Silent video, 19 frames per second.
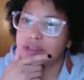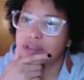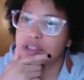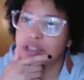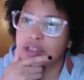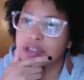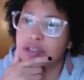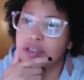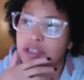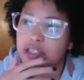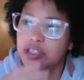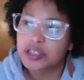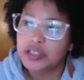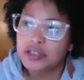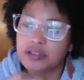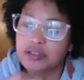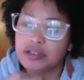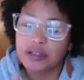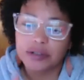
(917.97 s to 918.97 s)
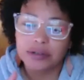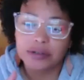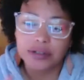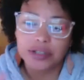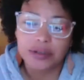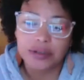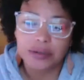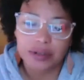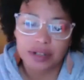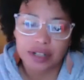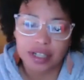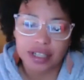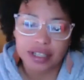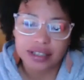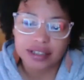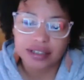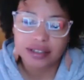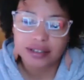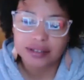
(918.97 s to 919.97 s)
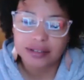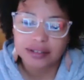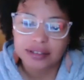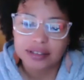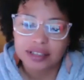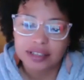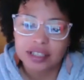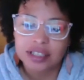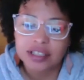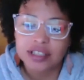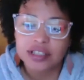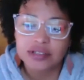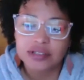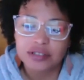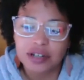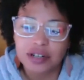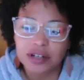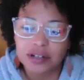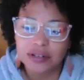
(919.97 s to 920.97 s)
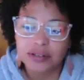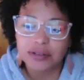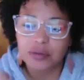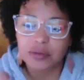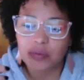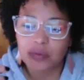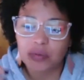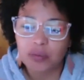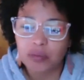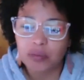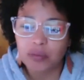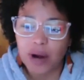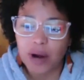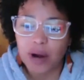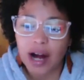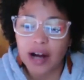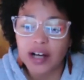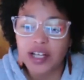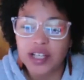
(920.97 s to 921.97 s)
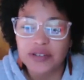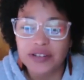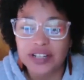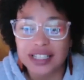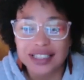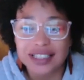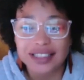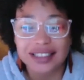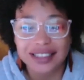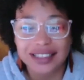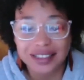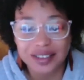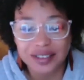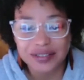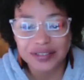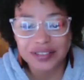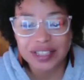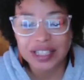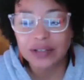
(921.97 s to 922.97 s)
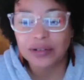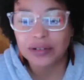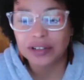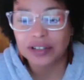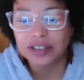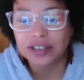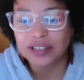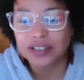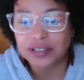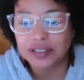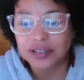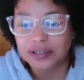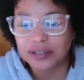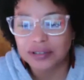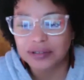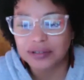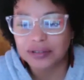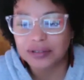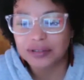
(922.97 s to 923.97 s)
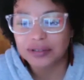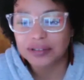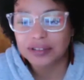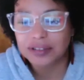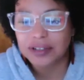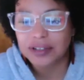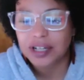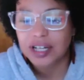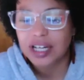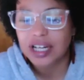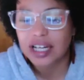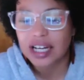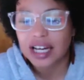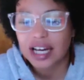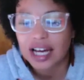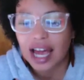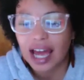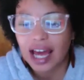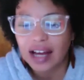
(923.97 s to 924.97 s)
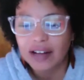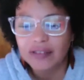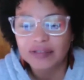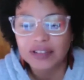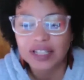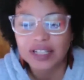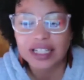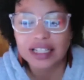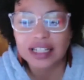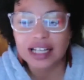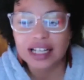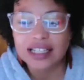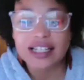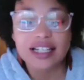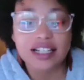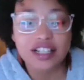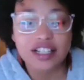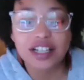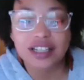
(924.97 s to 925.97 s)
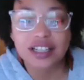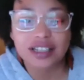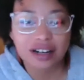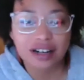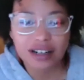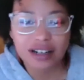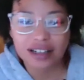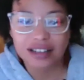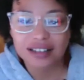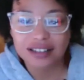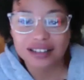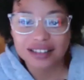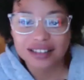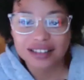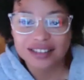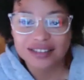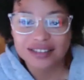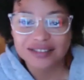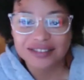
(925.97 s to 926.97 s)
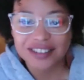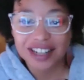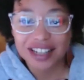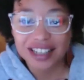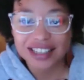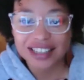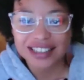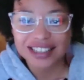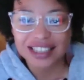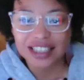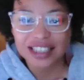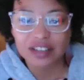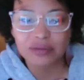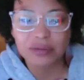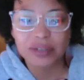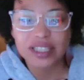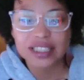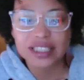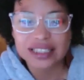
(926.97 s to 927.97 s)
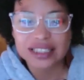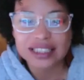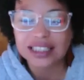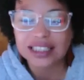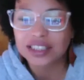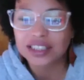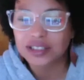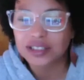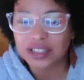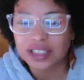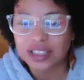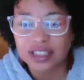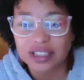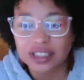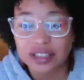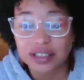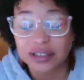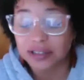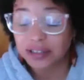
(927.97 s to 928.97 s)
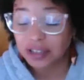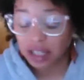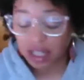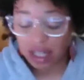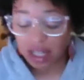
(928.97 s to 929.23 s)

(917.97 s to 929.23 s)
do you know who you are? Do you know how you need to live in order to have like a satiated heart, right? Like, what is it that you need to do?